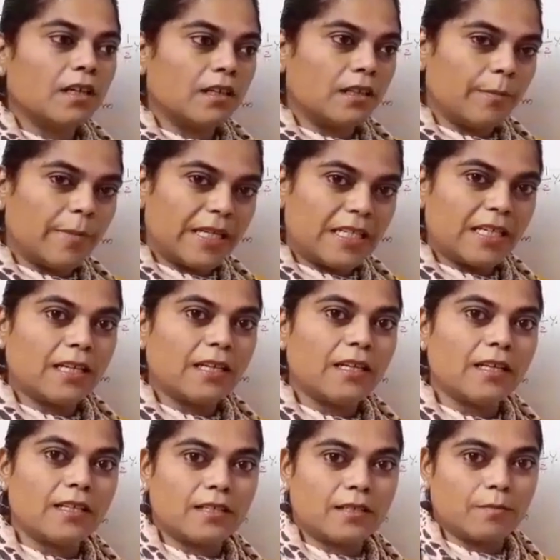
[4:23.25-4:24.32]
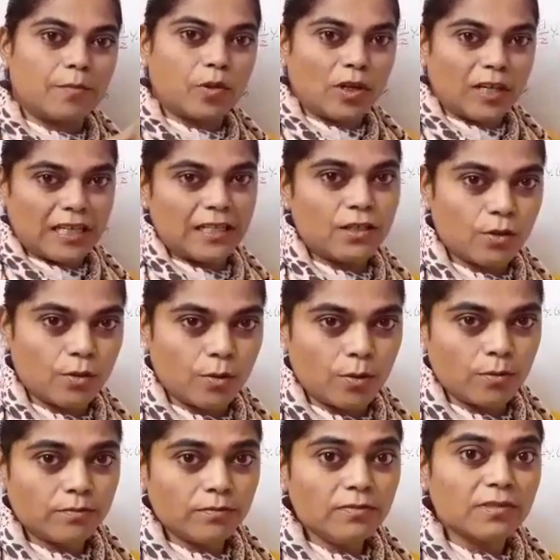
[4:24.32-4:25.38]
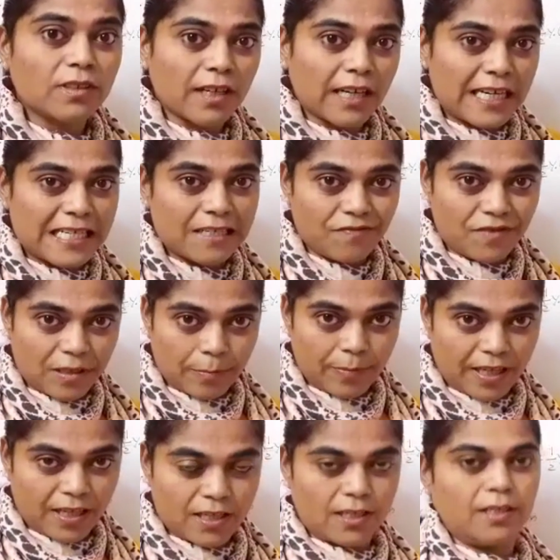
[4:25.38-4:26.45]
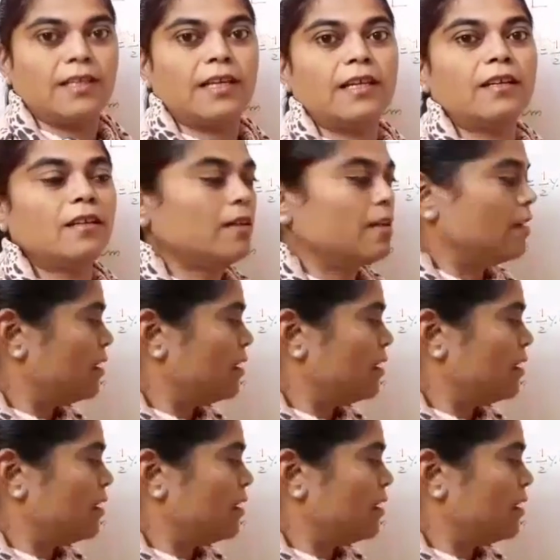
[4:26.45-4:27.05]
the material is brought into the rise of temperature, then